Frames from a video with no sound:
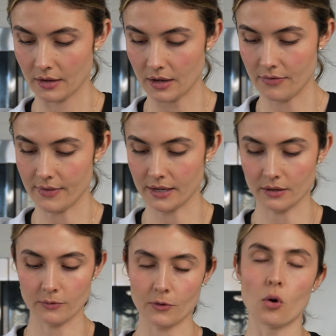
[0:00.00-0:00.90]
And then
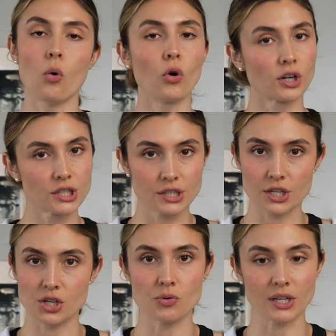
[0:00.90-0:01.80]
of course
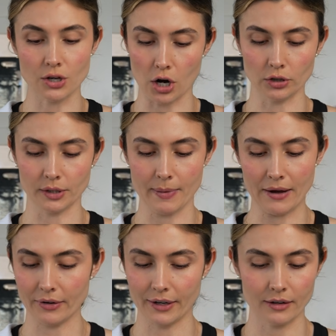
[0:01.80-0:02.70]
you need garlic
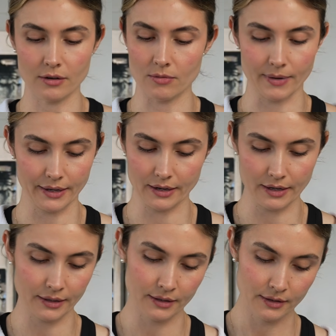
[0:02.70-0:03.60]
powder. Oh my
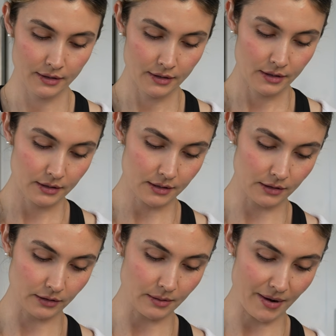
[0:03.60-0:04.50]
God. It's
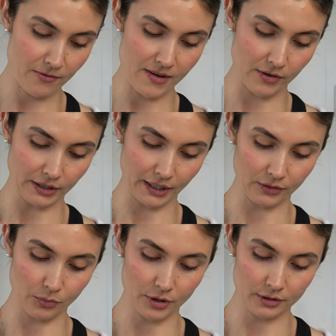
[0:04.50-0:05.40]
literally my favorite thing in
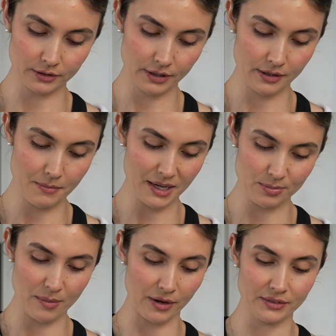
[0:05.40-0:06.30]
the world. It makes
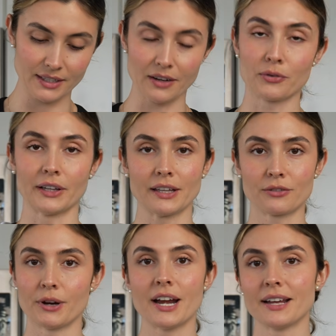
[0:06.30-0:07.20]
my breath stink for like
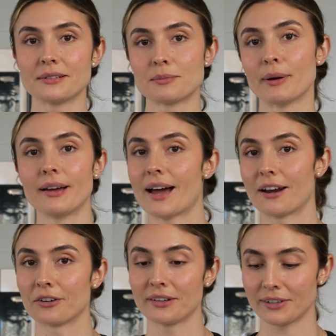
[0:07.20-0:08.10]
3 days, but I
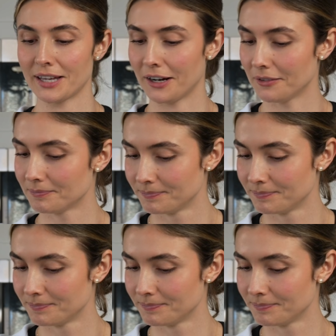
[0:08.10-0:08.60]
don't even care.